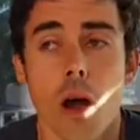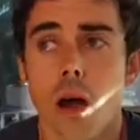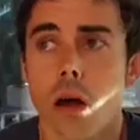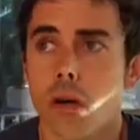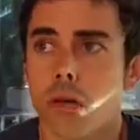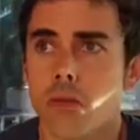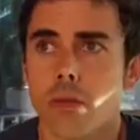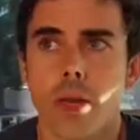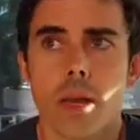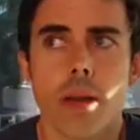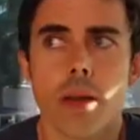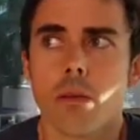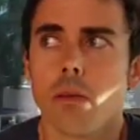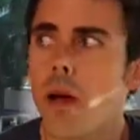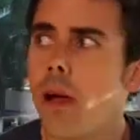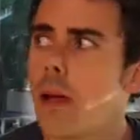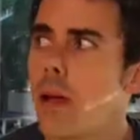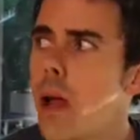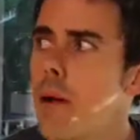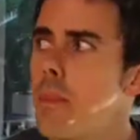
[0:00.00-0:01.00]
Oh yeah,
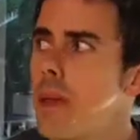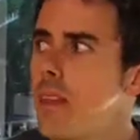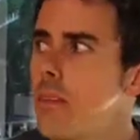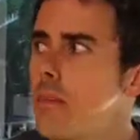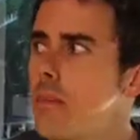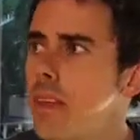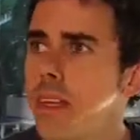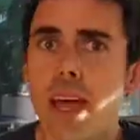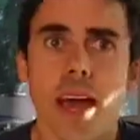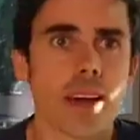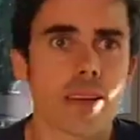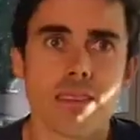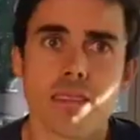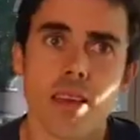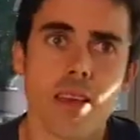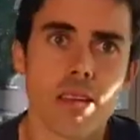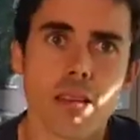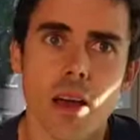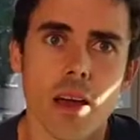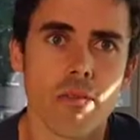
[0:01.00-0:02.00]
the
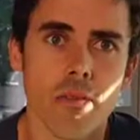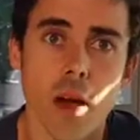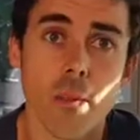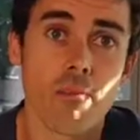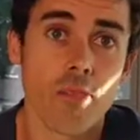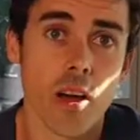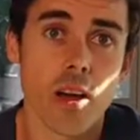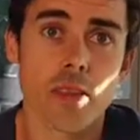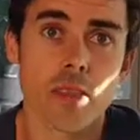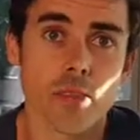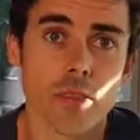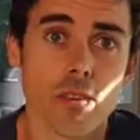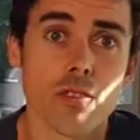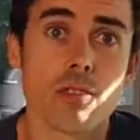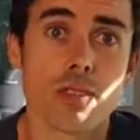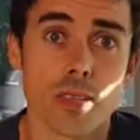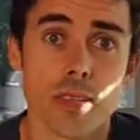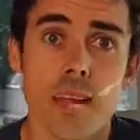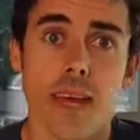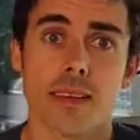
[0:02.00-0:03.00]
accent. I'm finding the
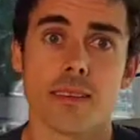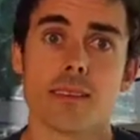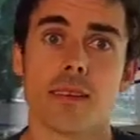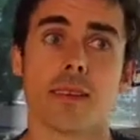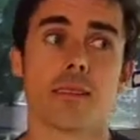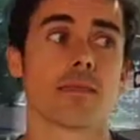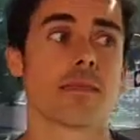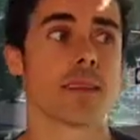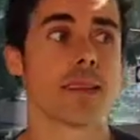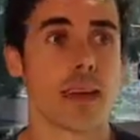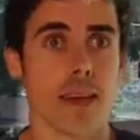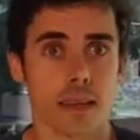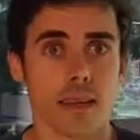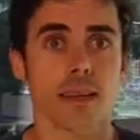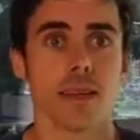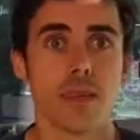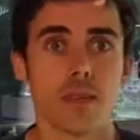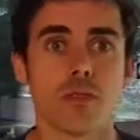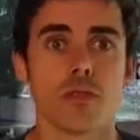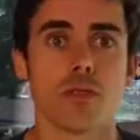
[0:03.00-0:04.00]
New Zealand accent to get
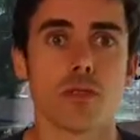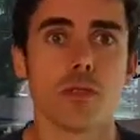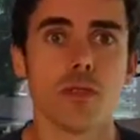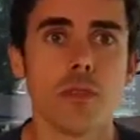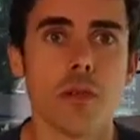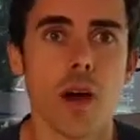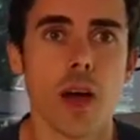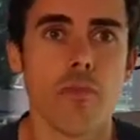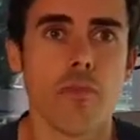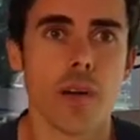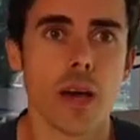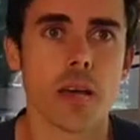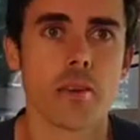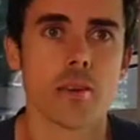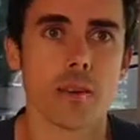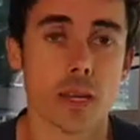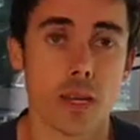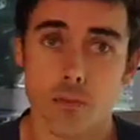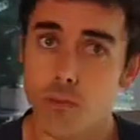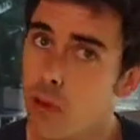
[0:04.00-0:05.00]
into. I
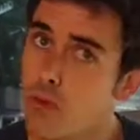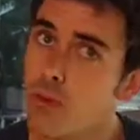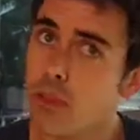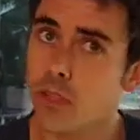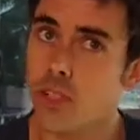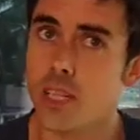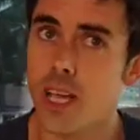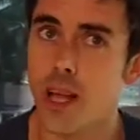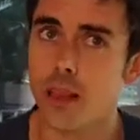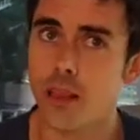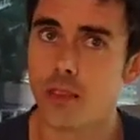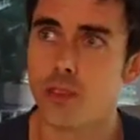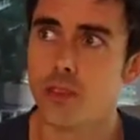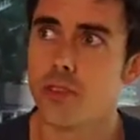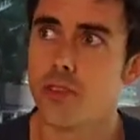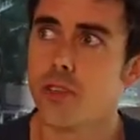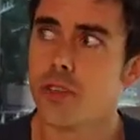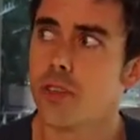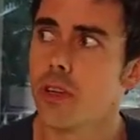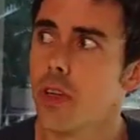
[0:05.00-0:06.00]
found it a real
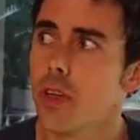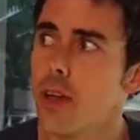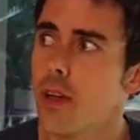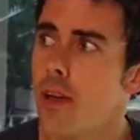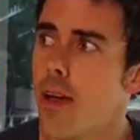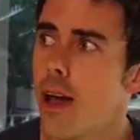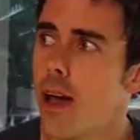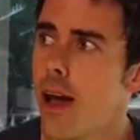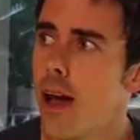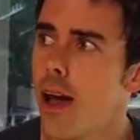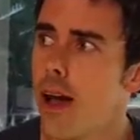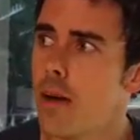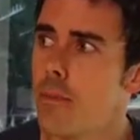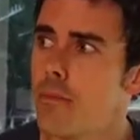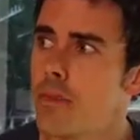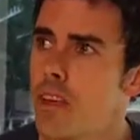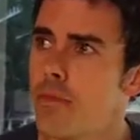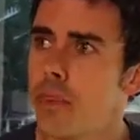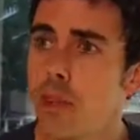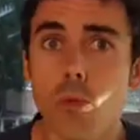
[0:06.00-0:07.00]
challenge.
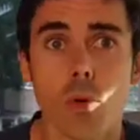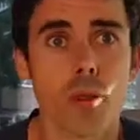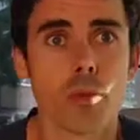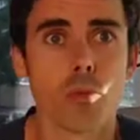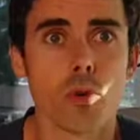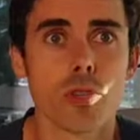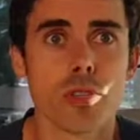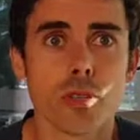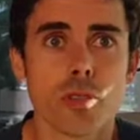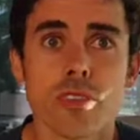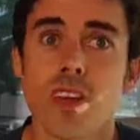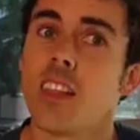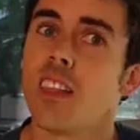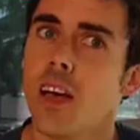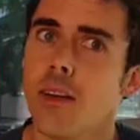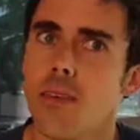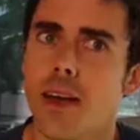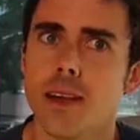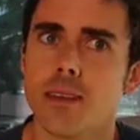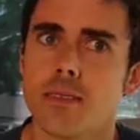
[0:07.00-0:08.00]
Definitely one of the more, because I
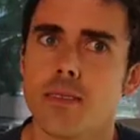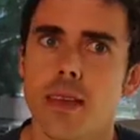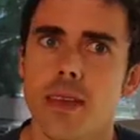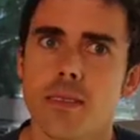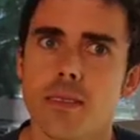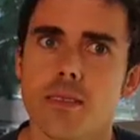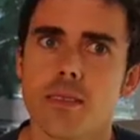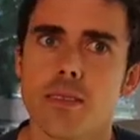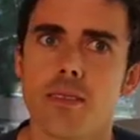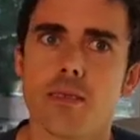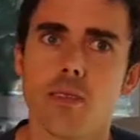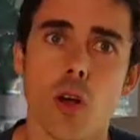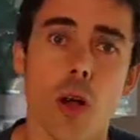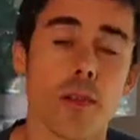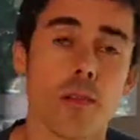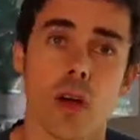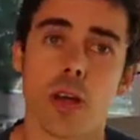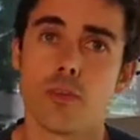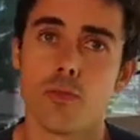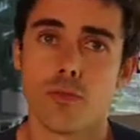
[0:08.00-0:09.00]
love accents, and
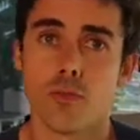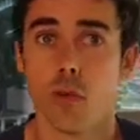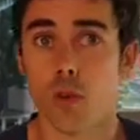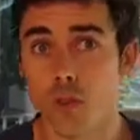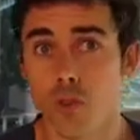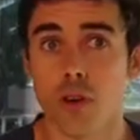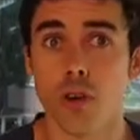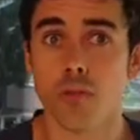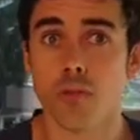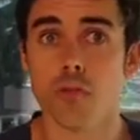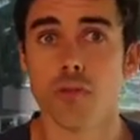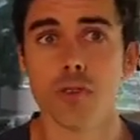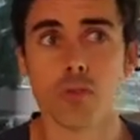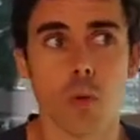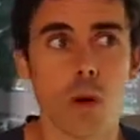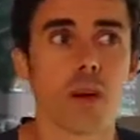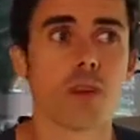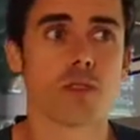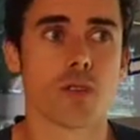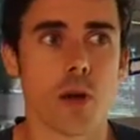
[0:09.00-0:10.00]
I do voiceover as
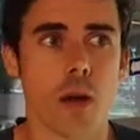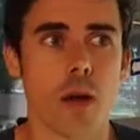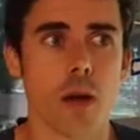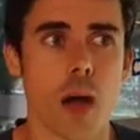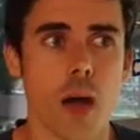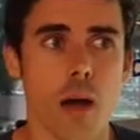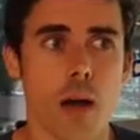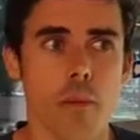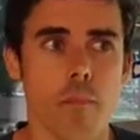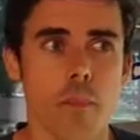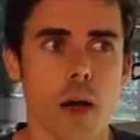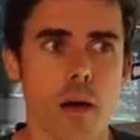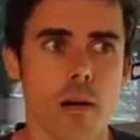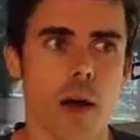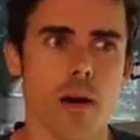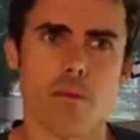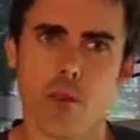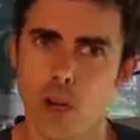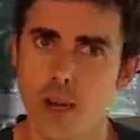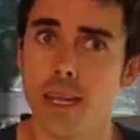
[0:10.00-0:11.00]
well, so
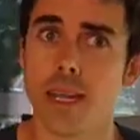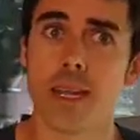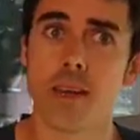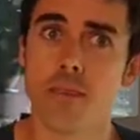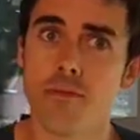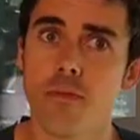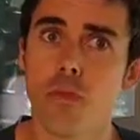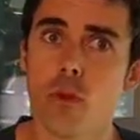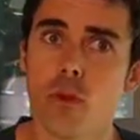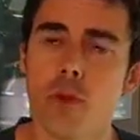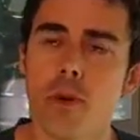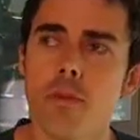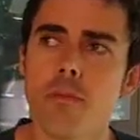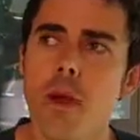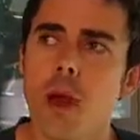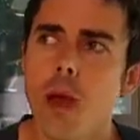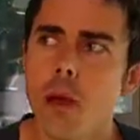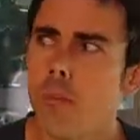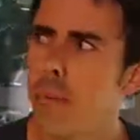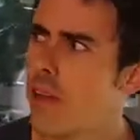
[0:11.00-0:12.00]
I've got an ear for them.
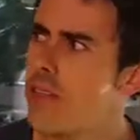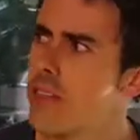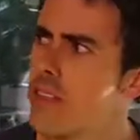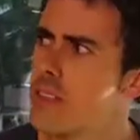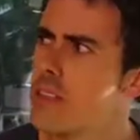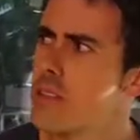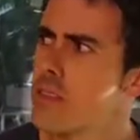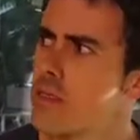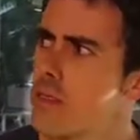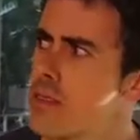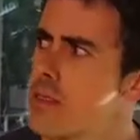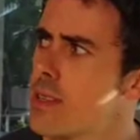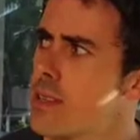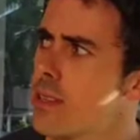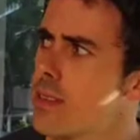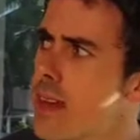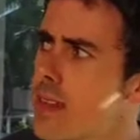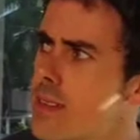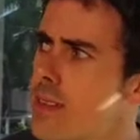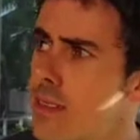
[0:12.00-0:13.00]
But this New
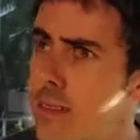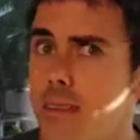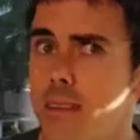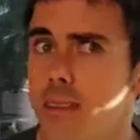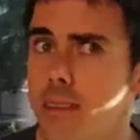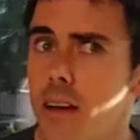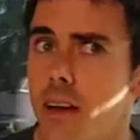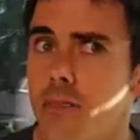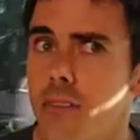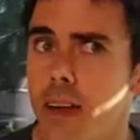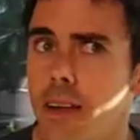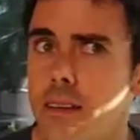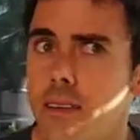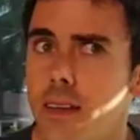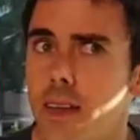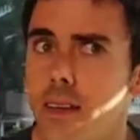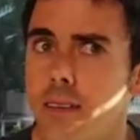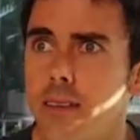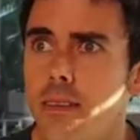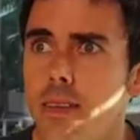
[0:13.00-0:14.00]
Zealand accent is a tough
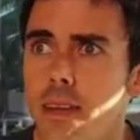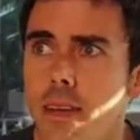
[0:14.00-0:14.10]
accent,